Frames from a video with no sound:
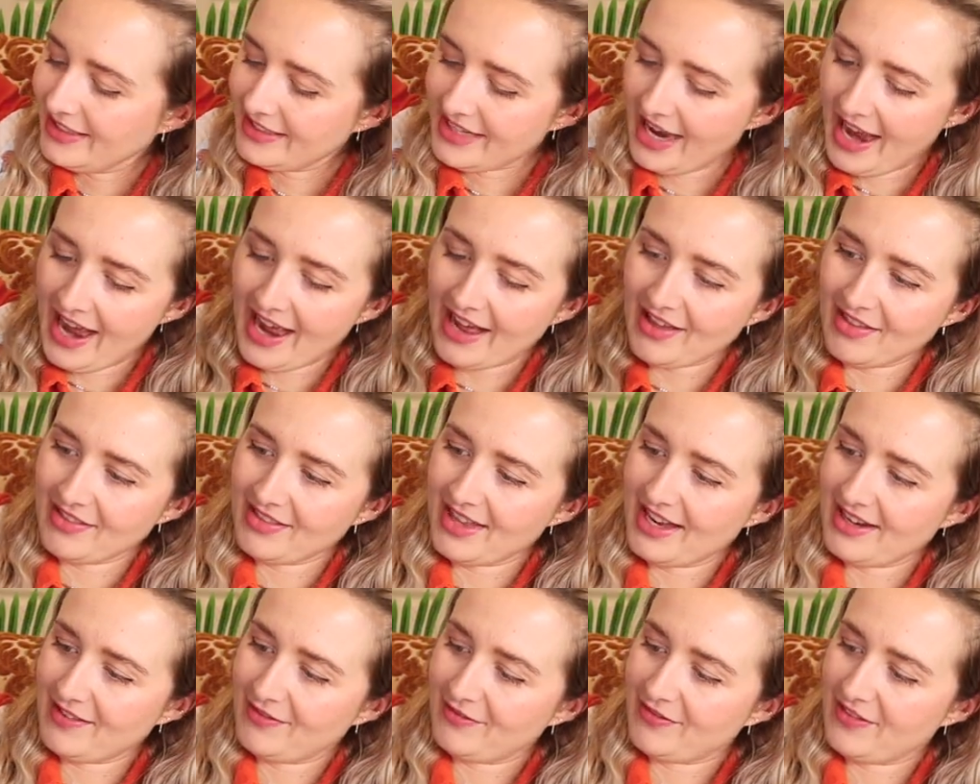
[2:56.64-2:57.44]
yeah,
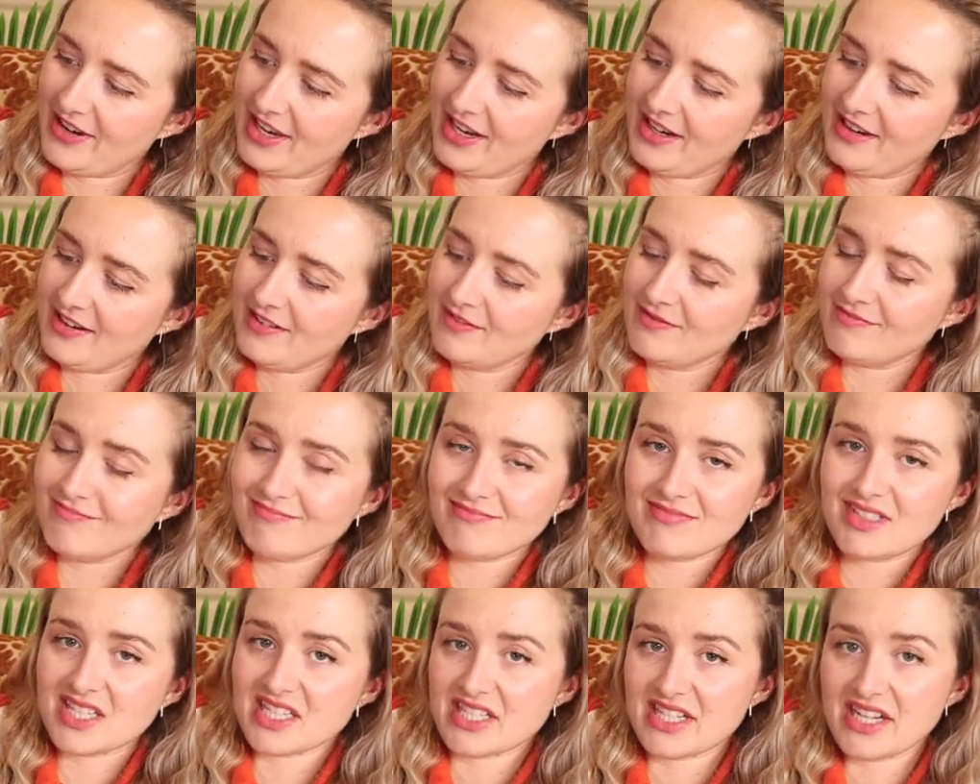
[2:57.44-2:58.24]
they fit
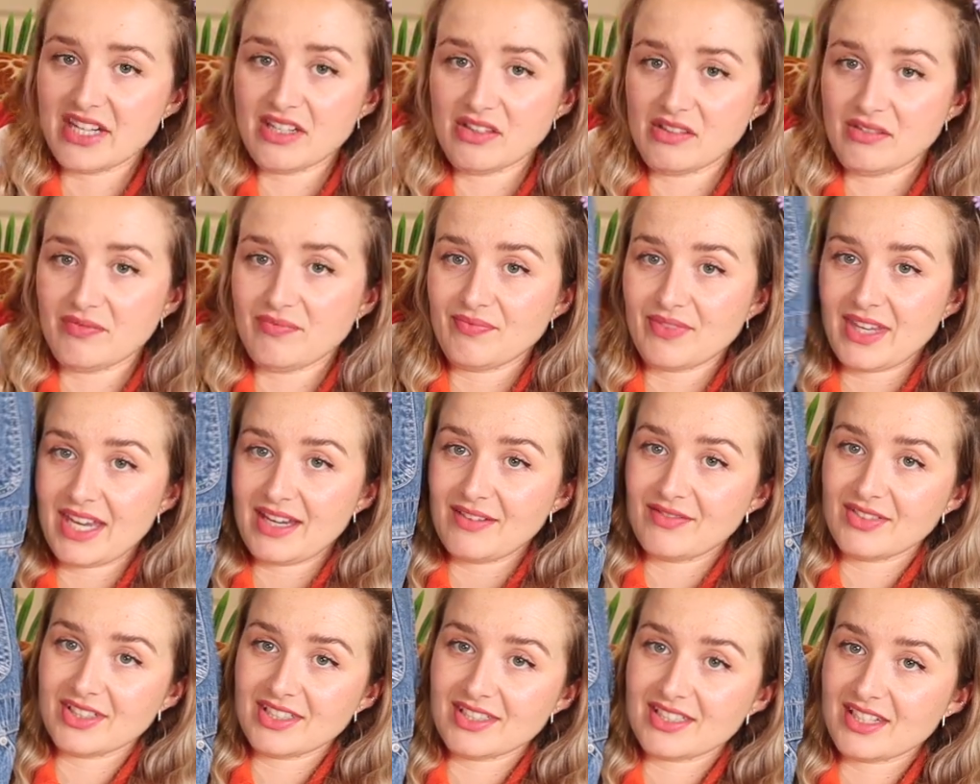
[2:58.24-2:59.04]
still,
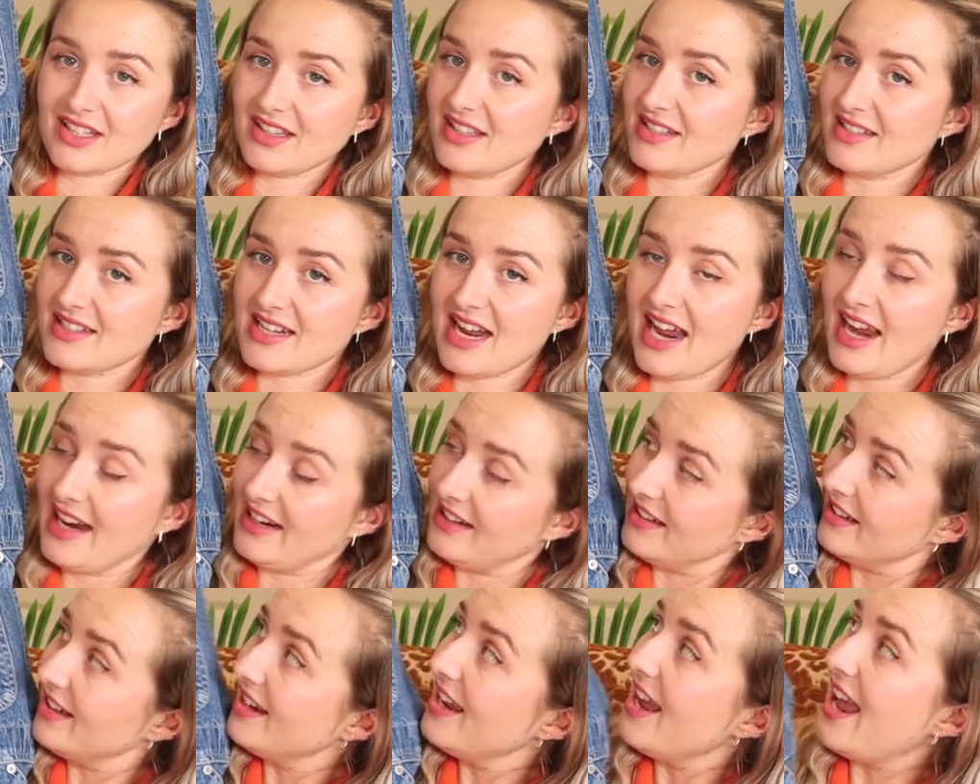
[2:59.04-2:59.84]
even to this
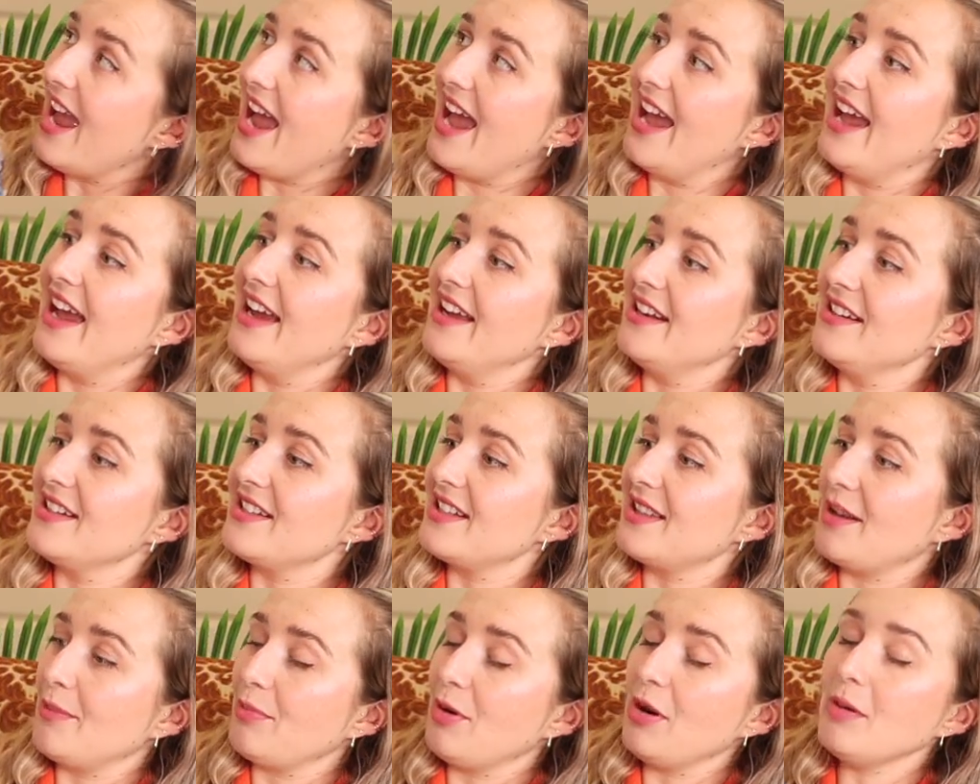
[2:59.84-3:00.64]
day. And
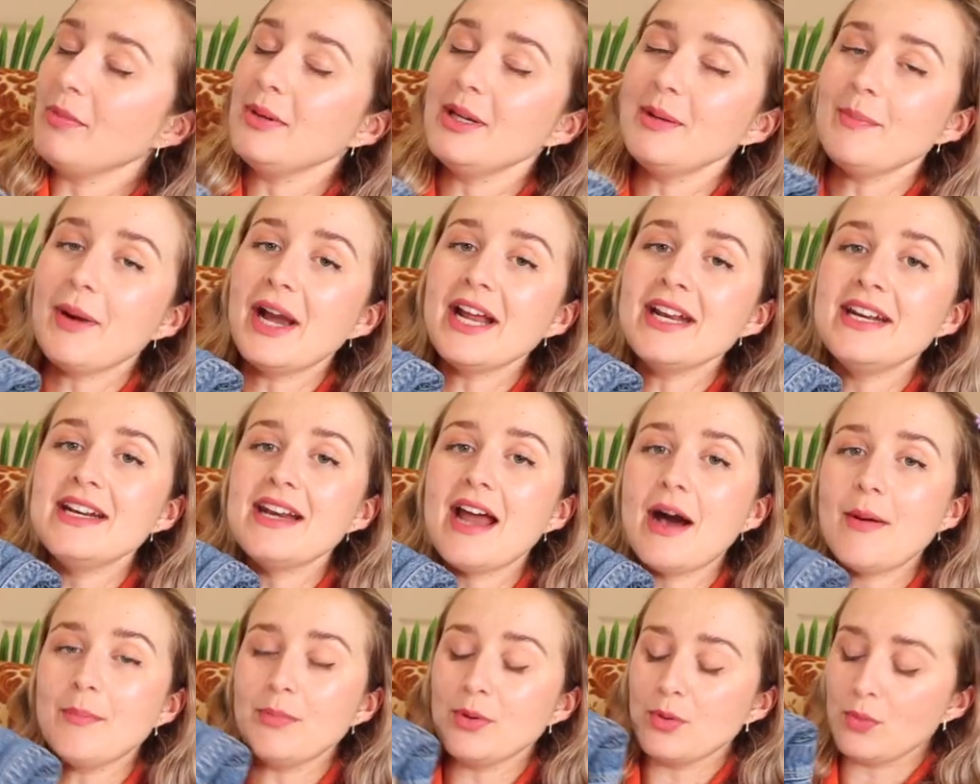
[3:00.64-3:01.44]
they're probably my
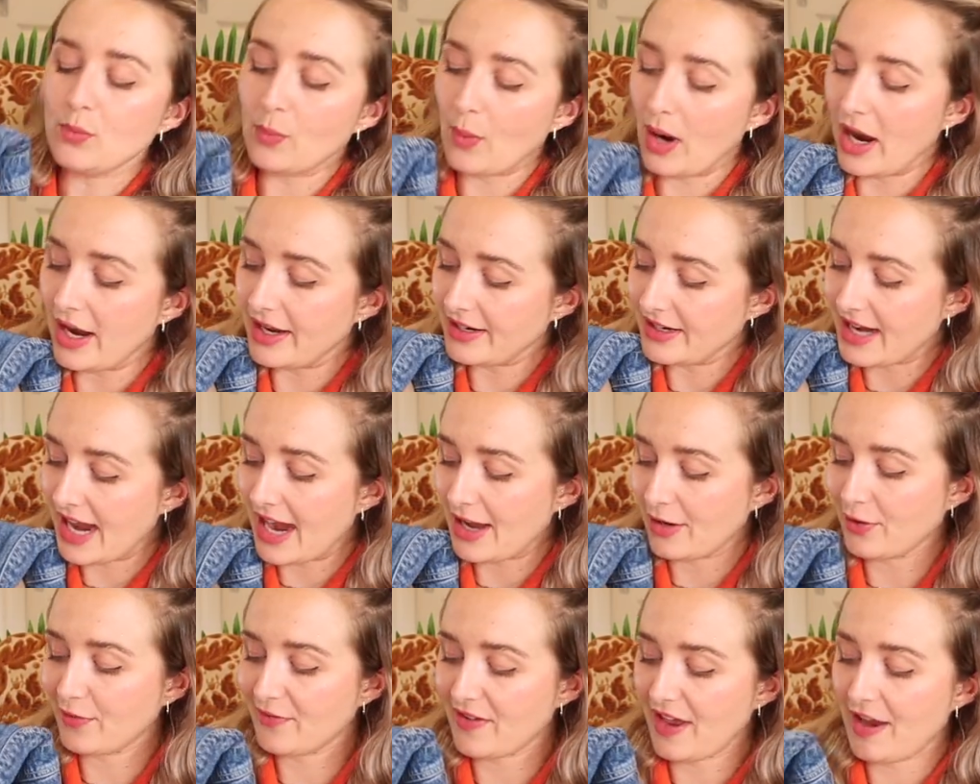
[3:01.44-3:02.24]
number one
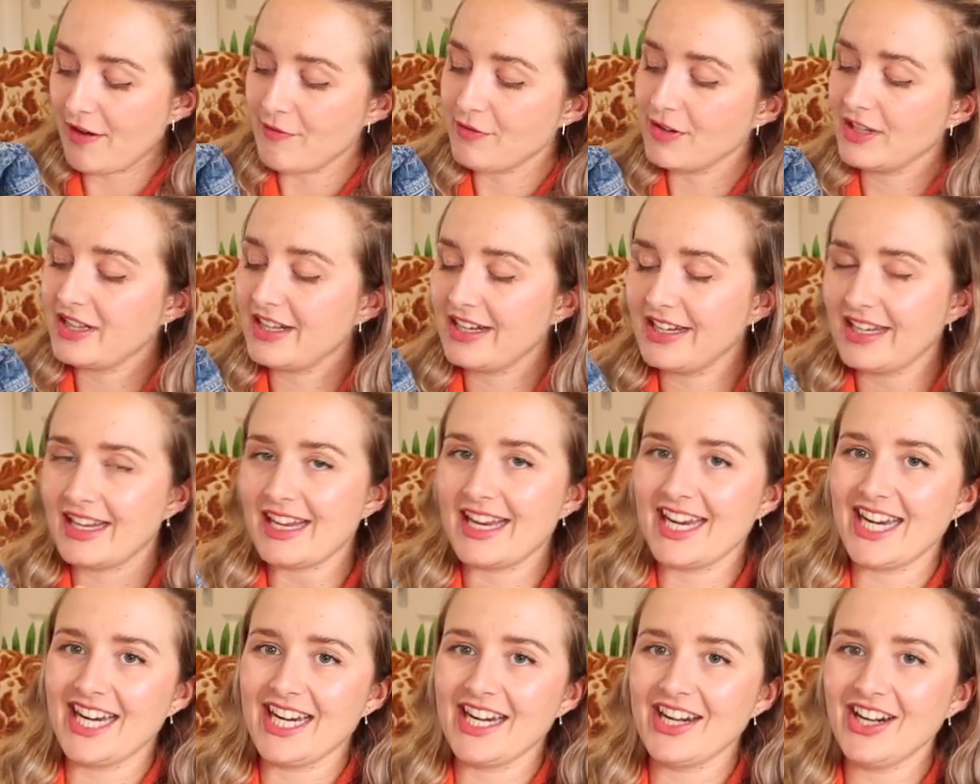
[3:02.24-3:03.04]
out of everything
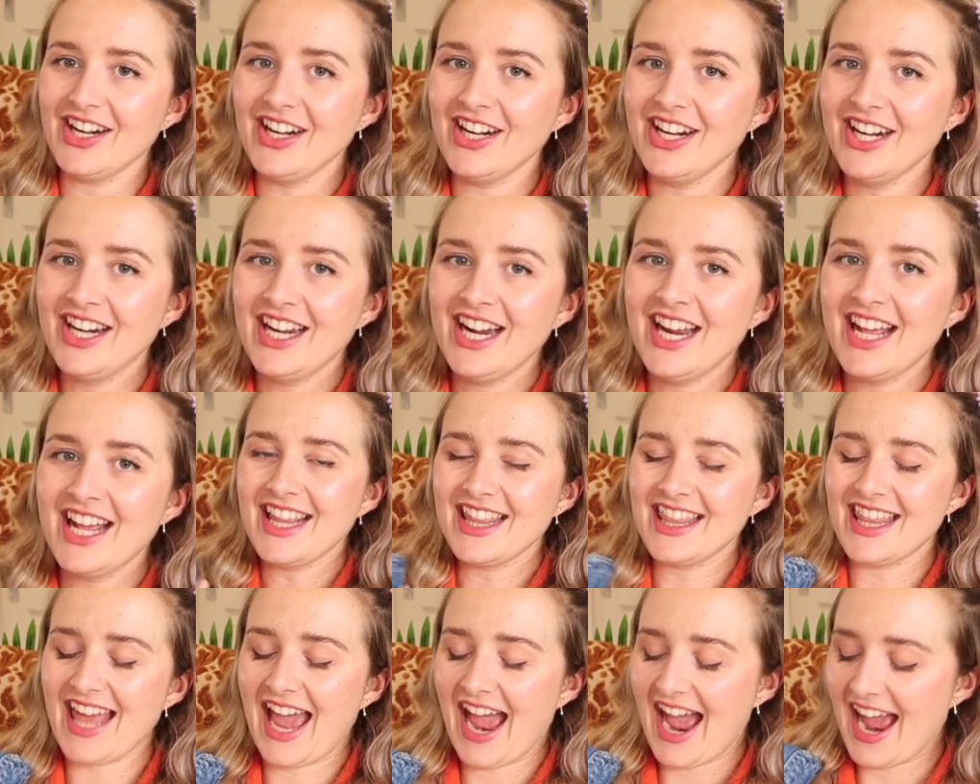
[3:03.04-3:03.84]
here
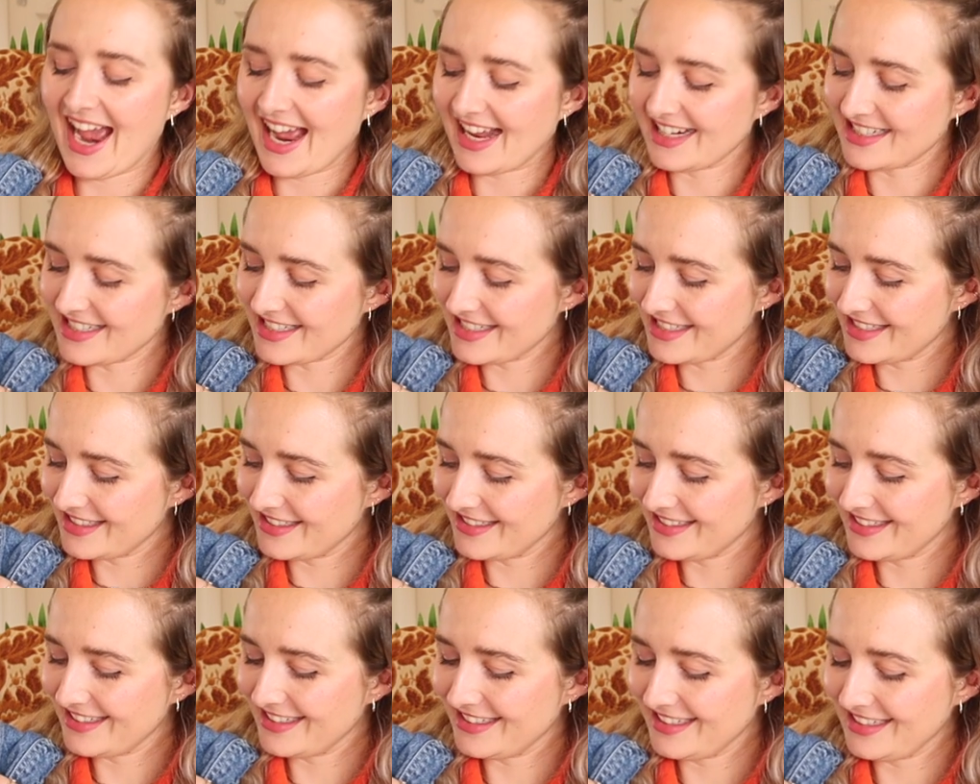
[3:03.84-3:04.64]
that,
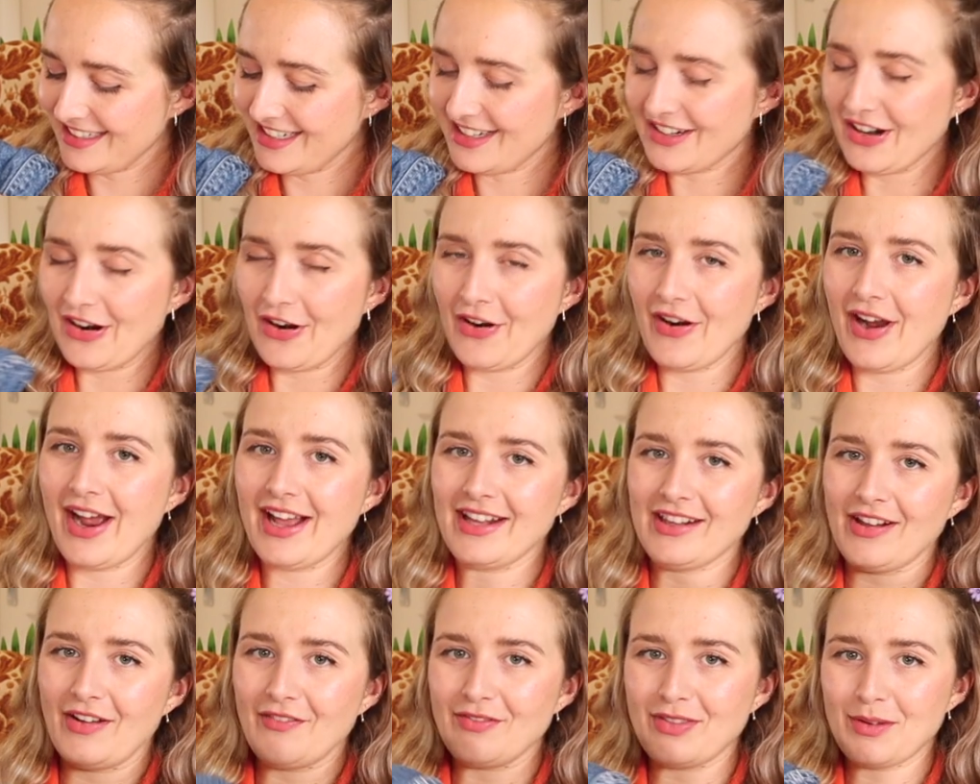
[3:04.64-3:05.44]
you know,
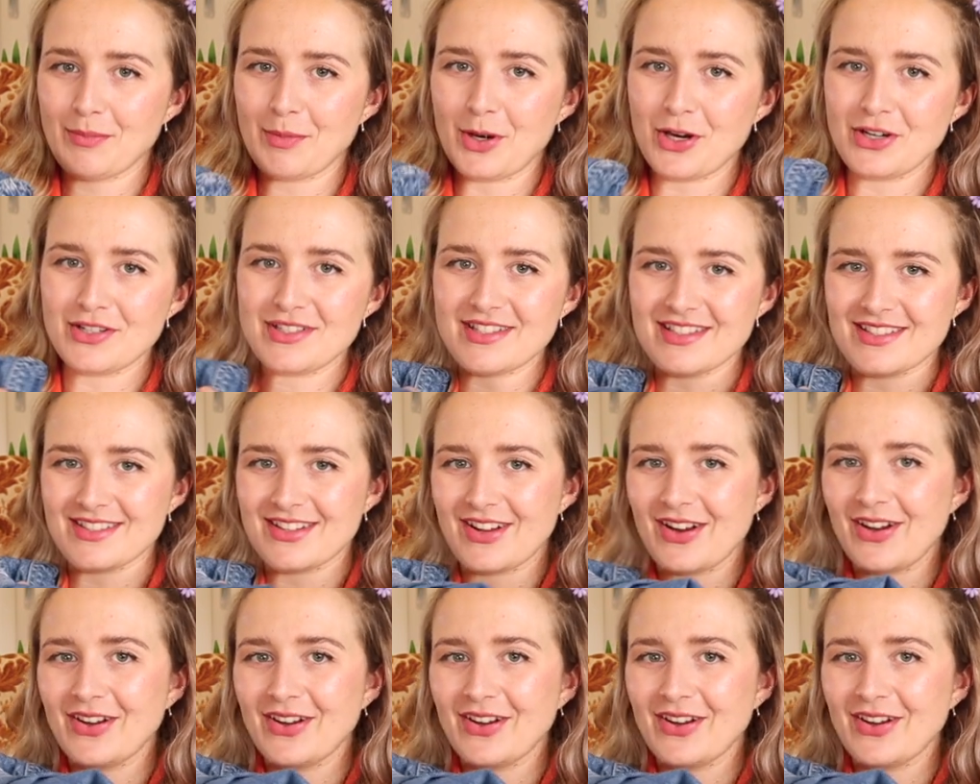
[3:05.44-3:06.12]
I love the most.